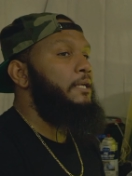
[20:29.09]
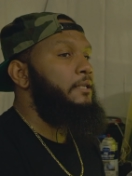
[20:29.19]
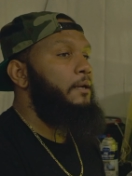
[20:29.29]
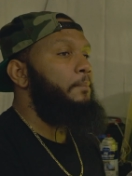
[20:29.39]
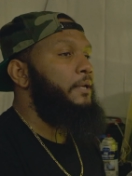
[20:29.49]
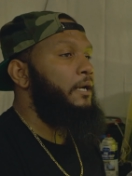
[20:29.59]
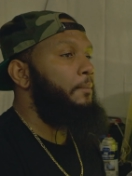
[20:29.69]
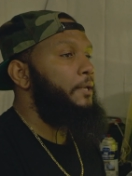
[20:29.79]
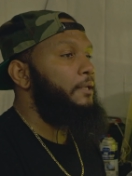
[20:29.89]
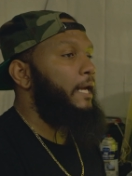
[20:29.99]
end up
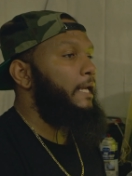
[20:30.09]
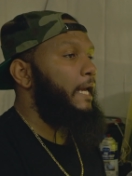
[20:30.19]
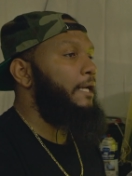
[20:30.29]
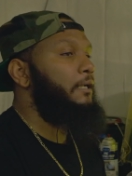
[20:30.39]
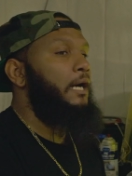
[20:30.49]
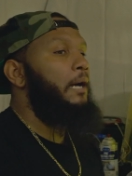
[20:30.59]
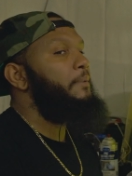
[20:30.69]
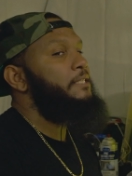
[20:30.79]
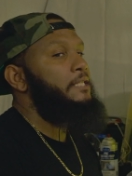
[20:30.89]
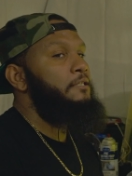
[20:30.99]
becoming like kind of
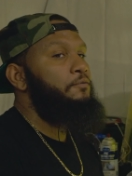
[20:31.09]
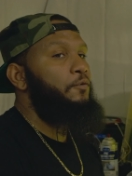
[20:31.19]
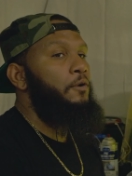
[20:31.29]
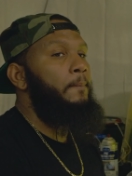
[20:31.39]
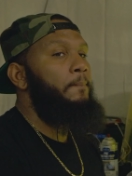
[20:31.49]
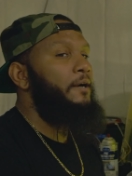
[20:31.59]
common sense for them.